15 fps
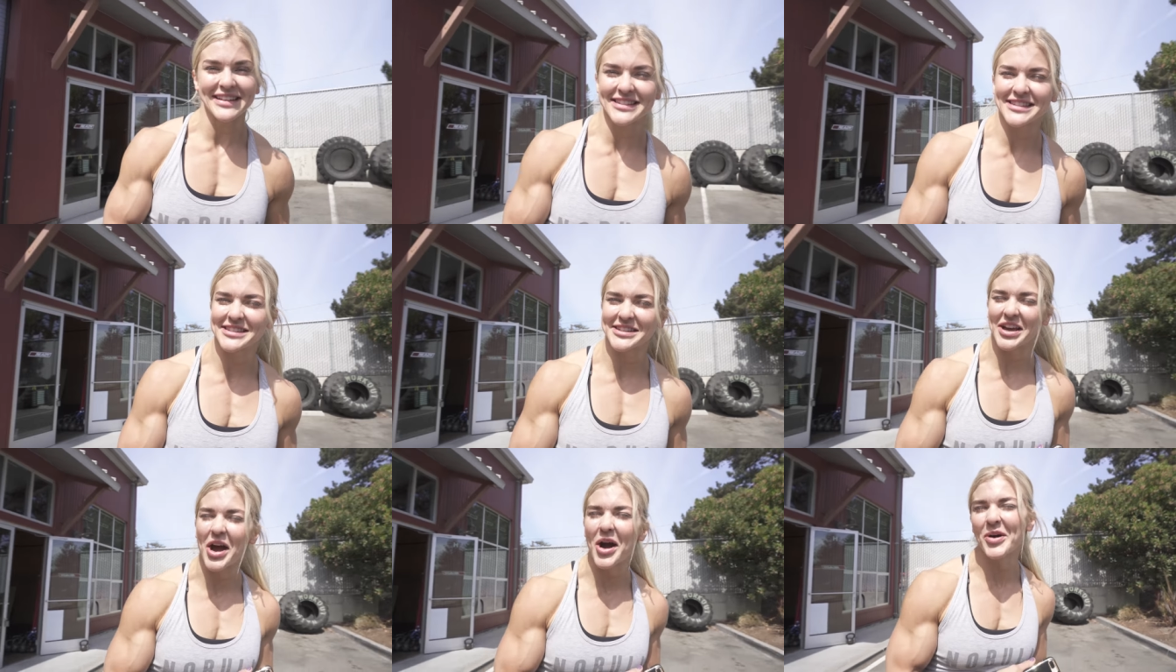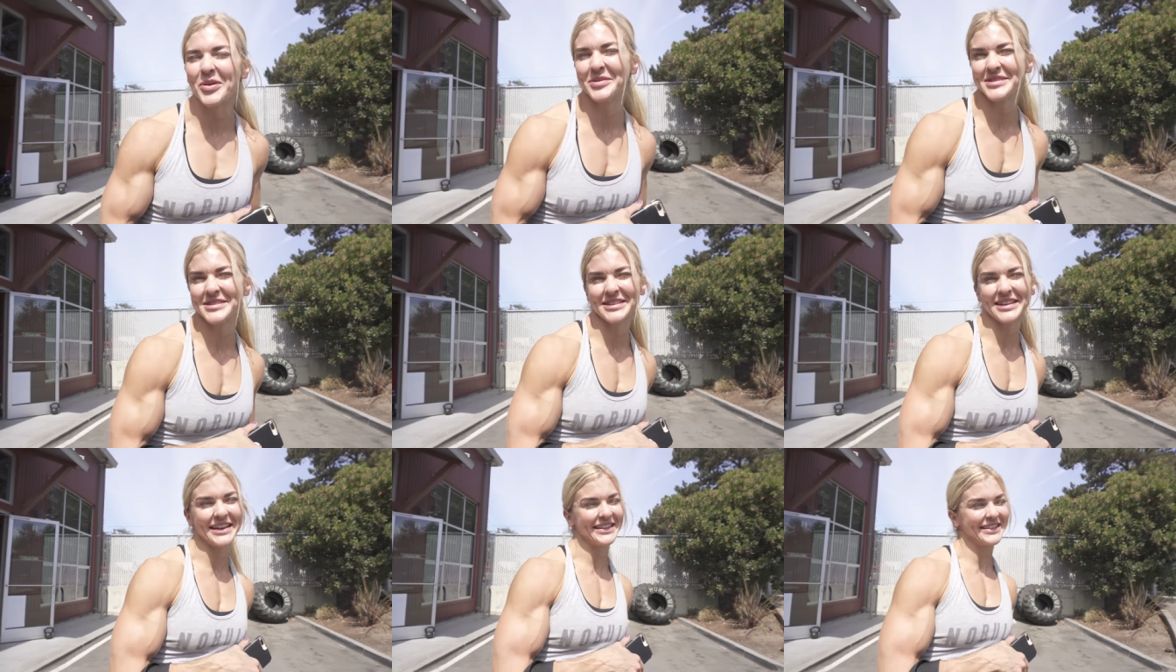into scones
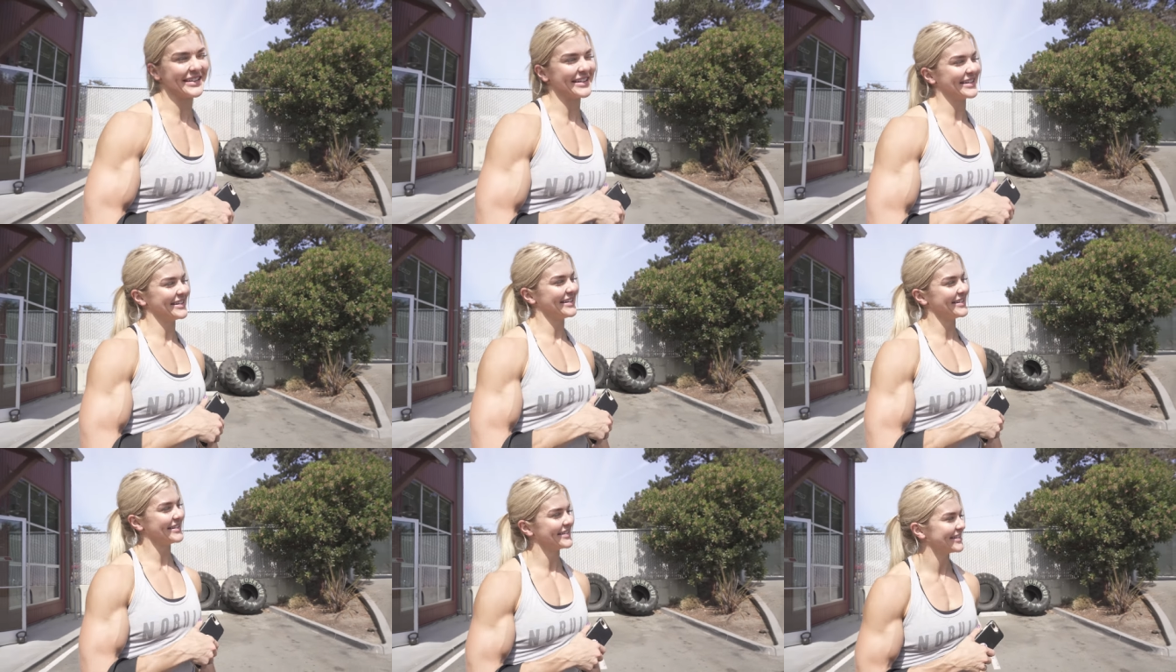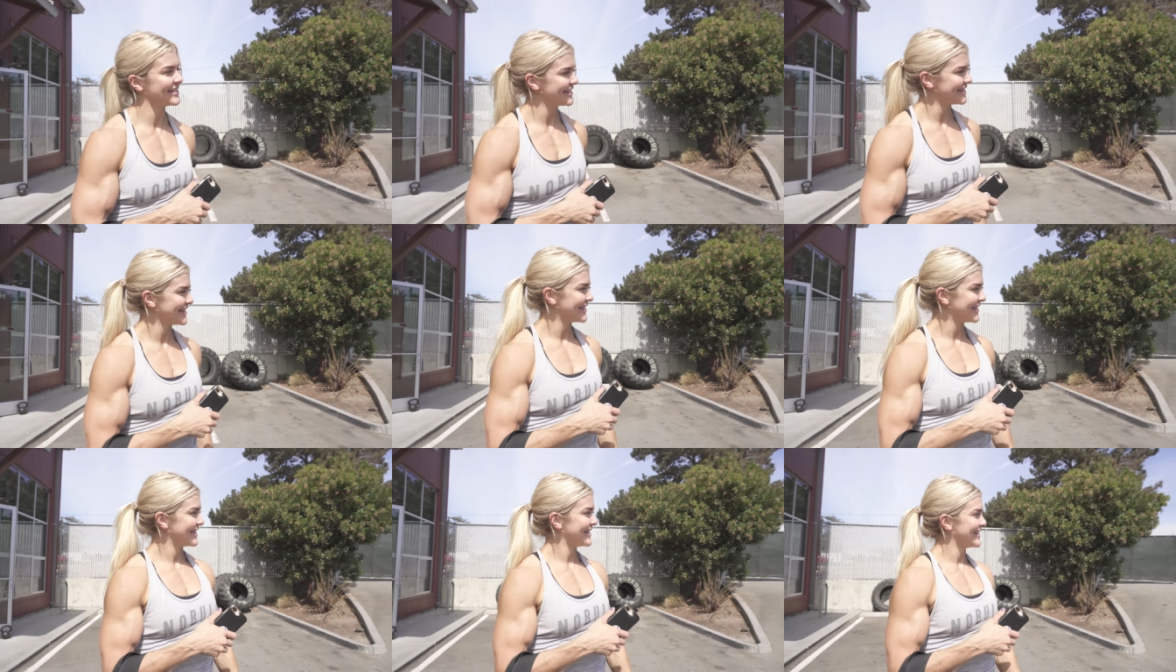lately.
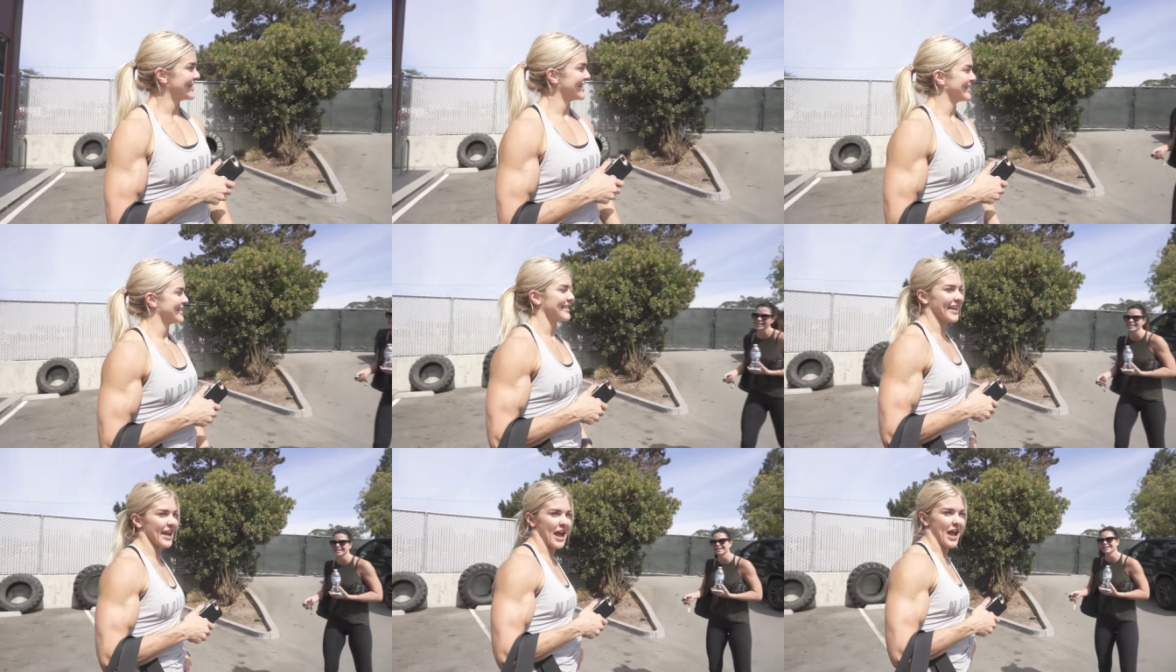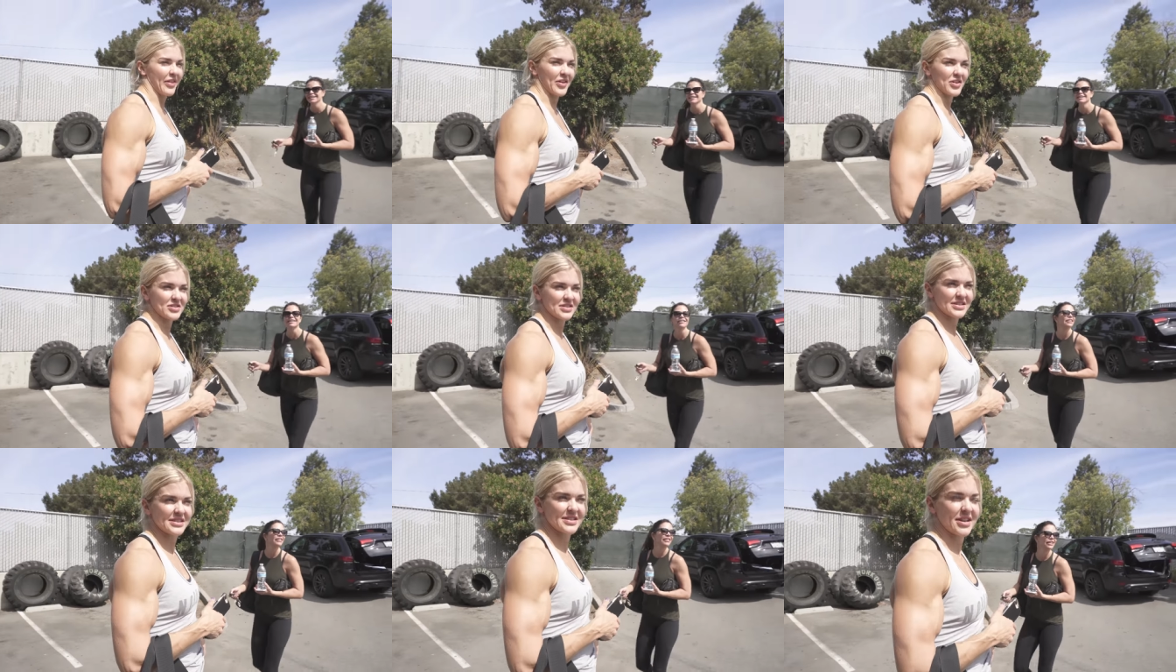Yeah,
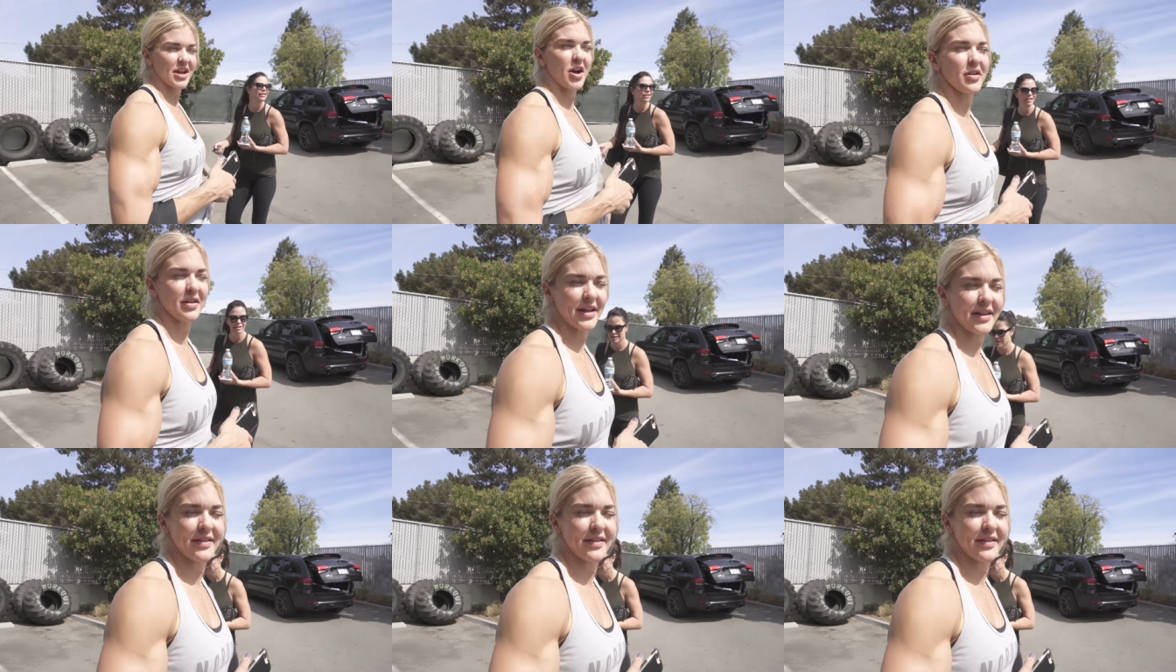there's a scone